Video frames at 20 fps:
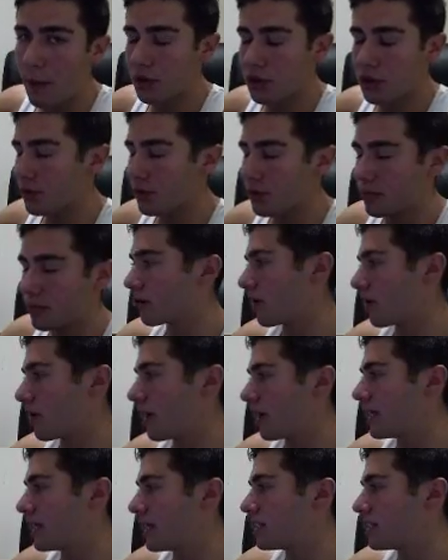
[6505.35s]
So,
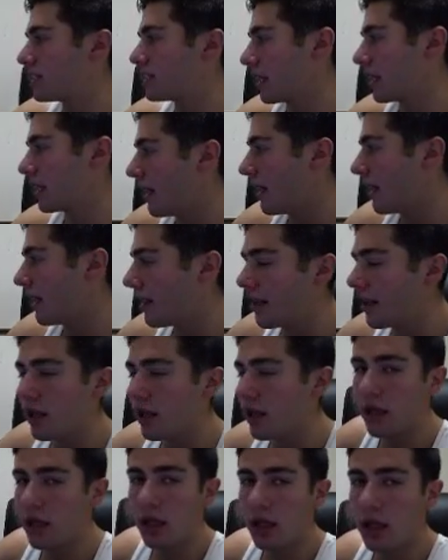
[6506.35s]
I'm going to open up
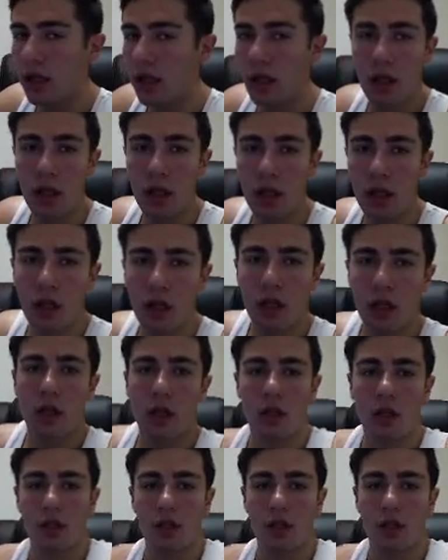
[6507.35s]
another Chrome user.